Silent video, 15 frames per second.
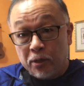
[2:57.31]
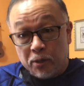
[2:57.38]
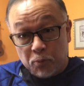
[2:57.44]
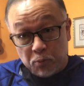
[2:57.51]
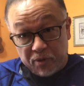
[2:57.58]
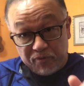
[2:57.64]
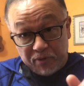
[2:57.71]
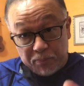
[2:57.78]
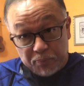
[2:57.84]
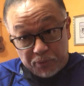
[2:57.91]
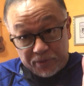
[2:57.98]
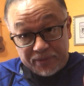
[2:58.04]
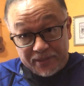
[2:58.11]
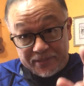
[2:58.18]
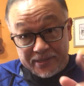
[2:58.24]
where if we
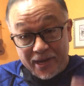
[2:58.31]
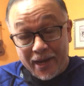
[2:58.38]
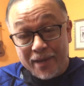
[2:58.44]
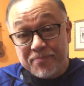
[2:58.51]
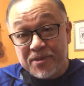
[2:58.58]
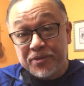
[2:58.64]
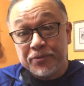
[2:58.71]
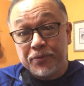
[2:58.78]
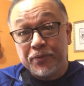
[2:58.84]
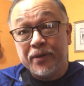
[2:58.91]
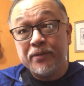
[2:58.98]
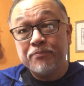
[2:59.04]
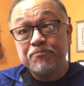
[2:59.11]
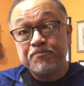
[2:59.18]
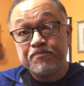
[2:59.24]
put the time into it
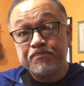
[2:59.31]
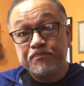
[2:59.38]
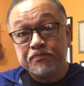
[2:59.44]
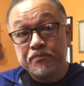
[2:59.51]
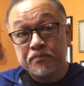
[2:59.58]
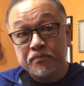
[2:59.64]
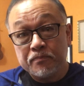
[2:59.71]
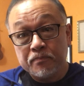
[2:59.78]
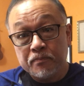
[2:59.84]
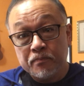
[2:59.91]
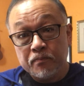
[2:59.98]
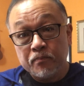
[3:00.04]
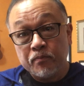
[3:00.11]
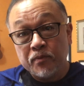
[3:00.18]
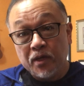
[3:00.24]

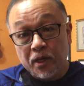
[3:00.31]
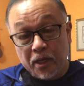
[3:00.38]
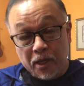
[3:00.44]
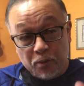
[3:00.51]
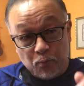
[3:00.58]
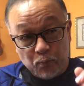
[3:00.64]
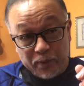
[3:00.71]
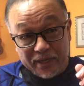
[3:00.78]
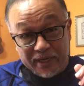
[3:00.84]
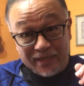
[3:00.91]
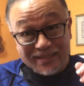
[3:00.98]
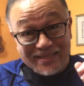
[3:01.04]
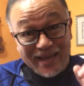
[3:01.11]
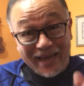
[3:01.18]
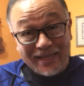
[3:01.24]
and we
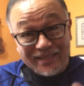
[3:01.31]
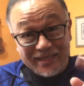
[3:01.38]
take